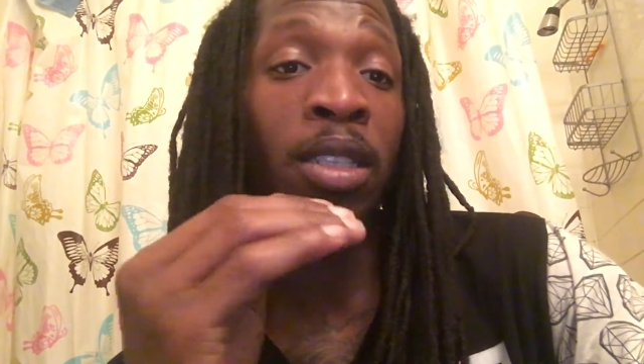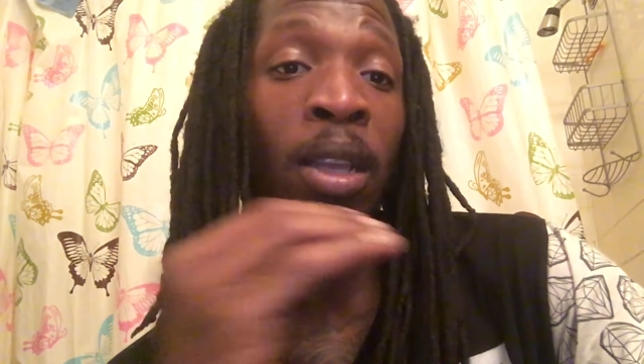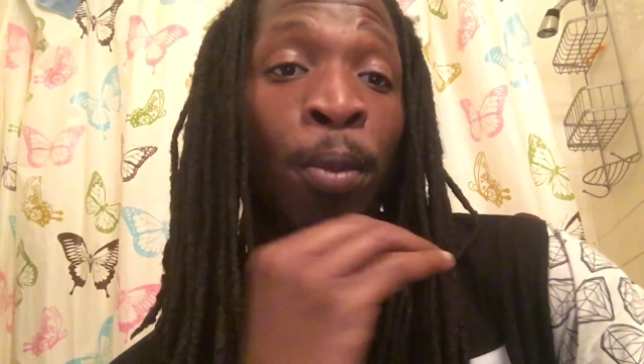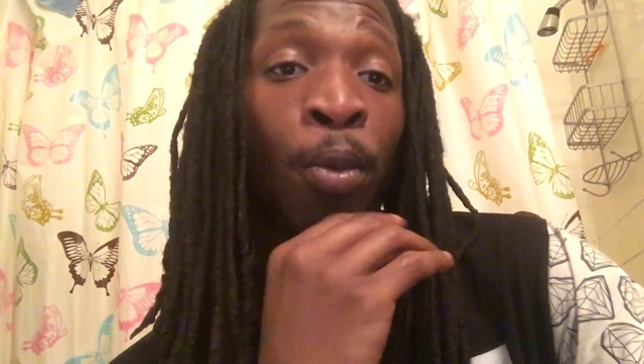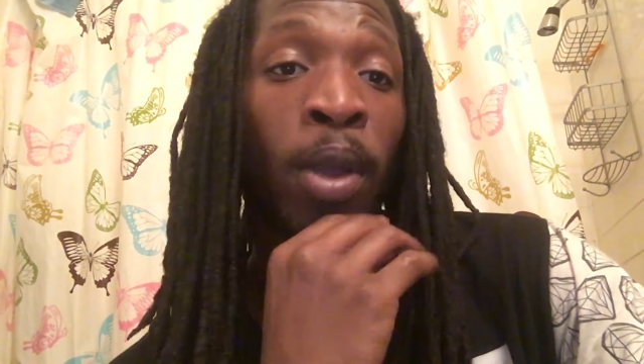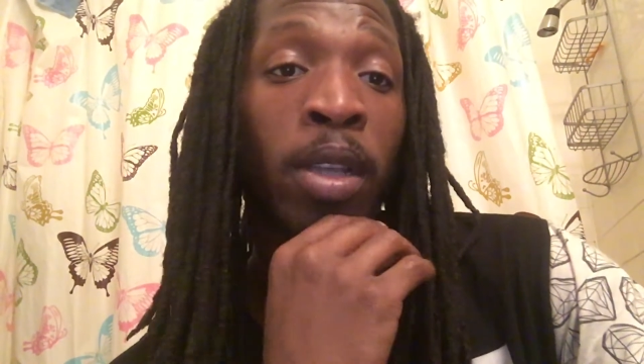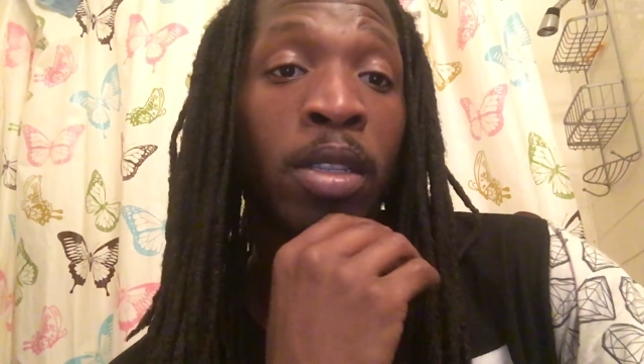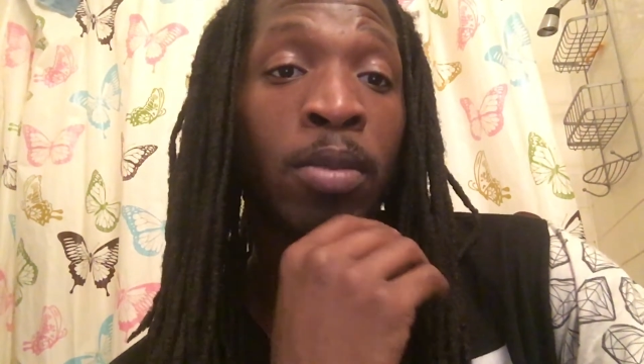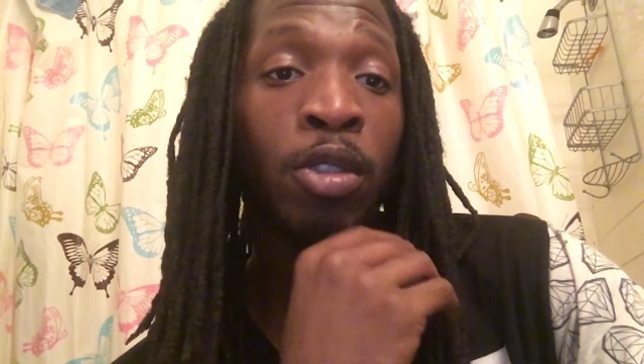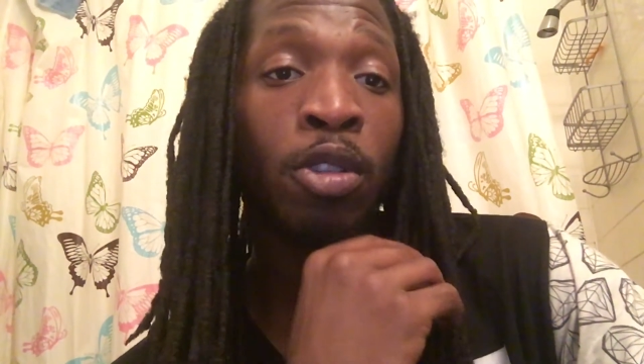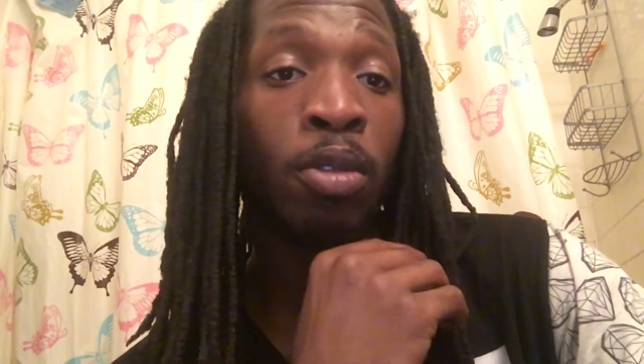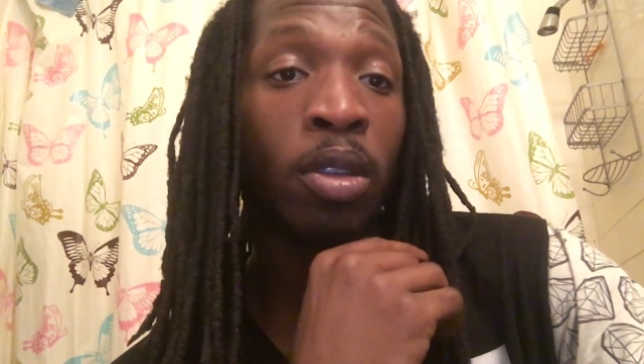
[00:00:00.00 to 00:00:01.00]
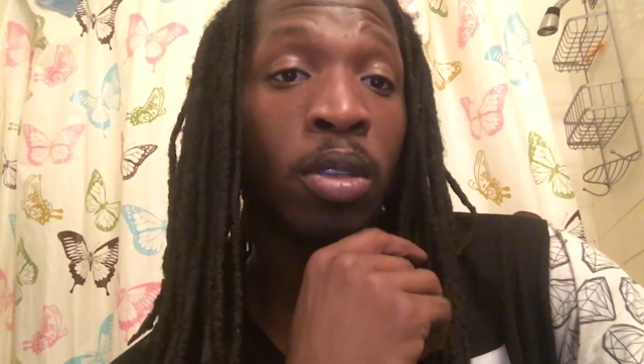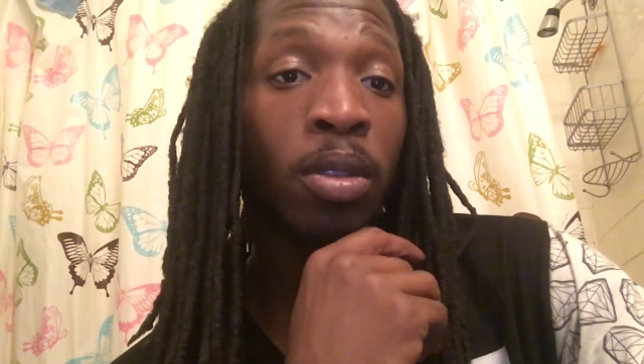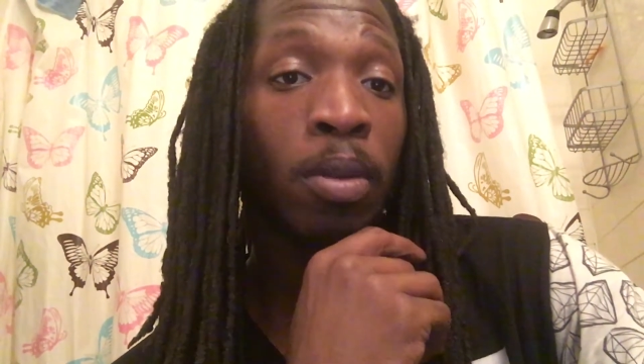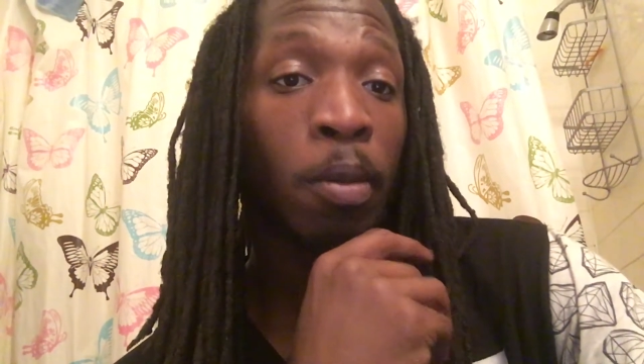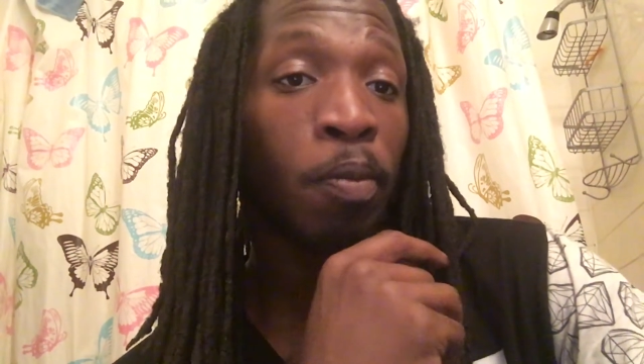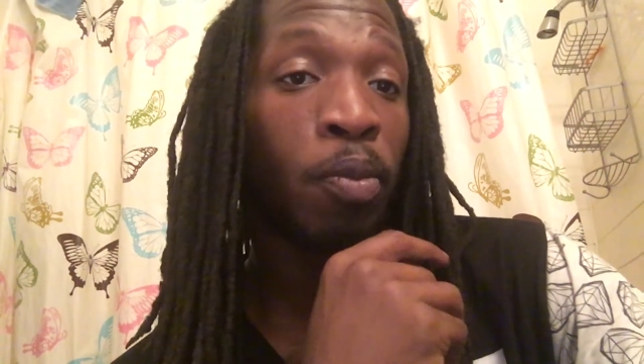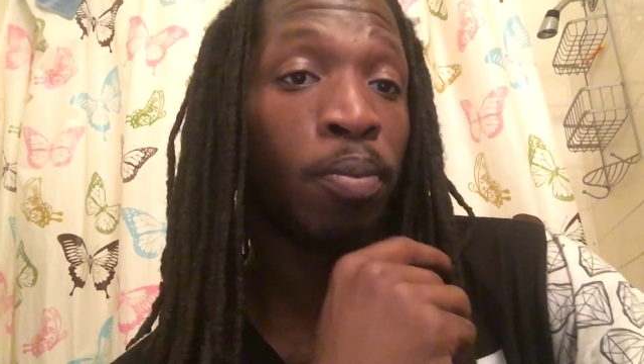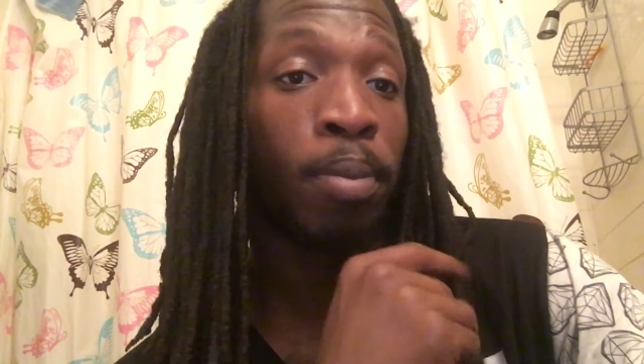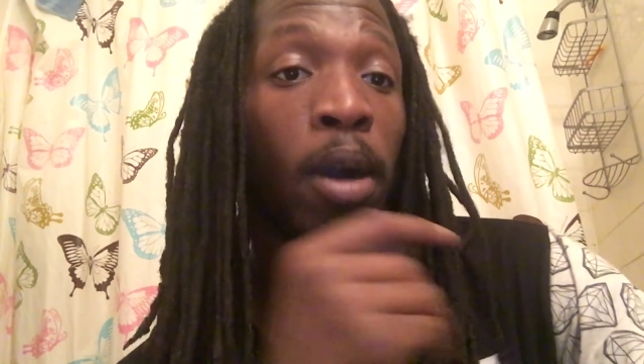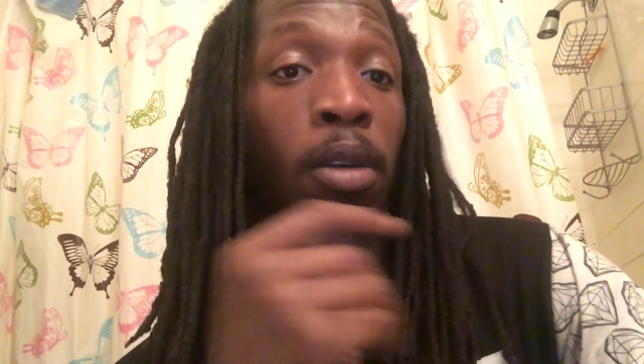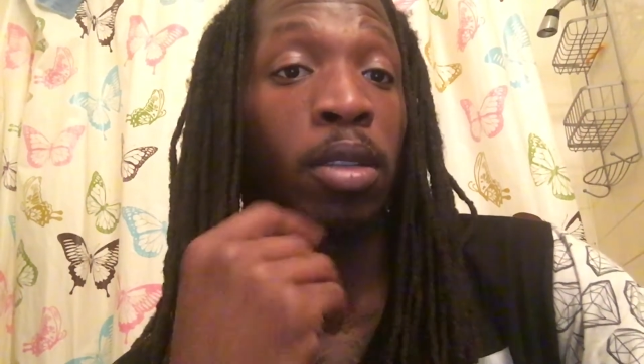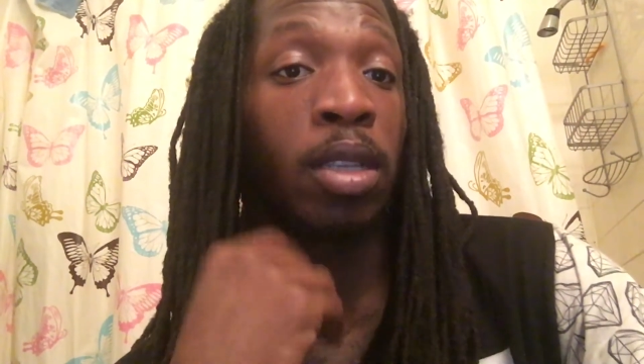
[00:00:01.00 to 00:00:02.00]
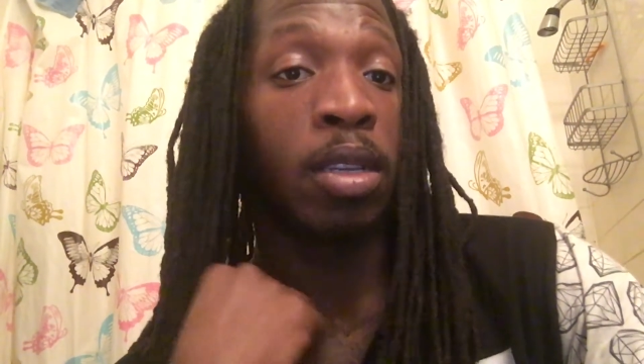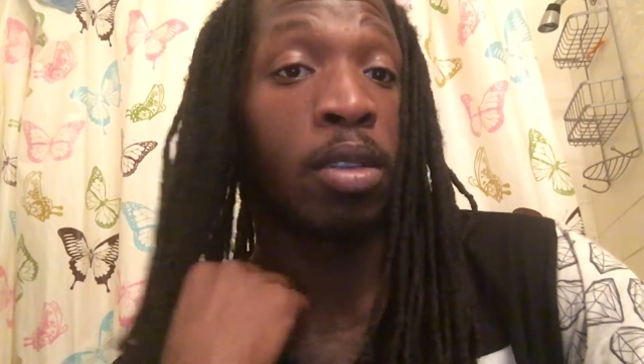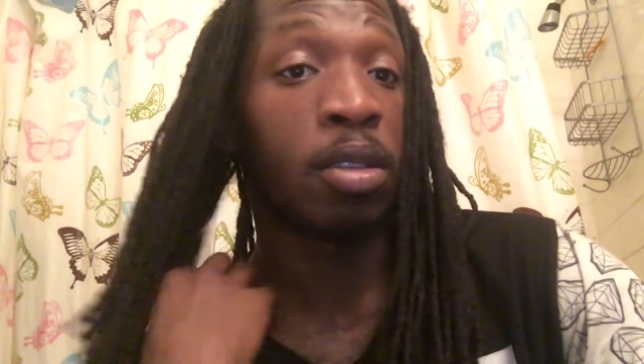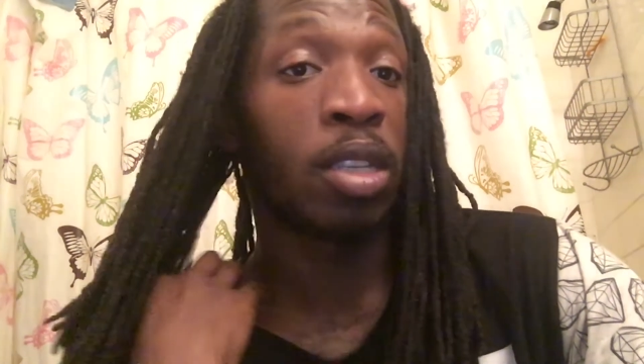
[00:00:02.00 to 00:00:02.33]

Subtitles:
separates them two is ball skills.